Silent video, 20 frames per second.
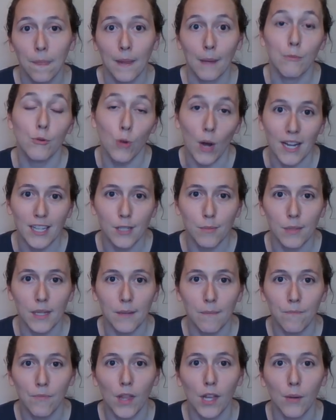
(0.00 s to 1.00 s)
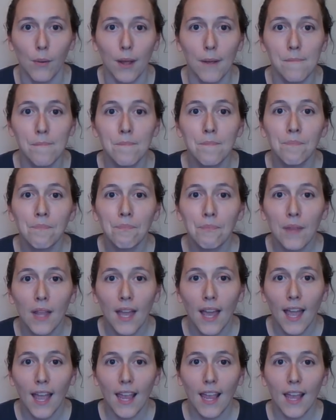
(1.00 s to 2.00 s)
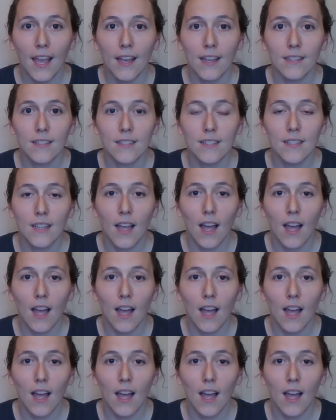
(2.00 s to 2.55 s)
I'm trying to be anyway, and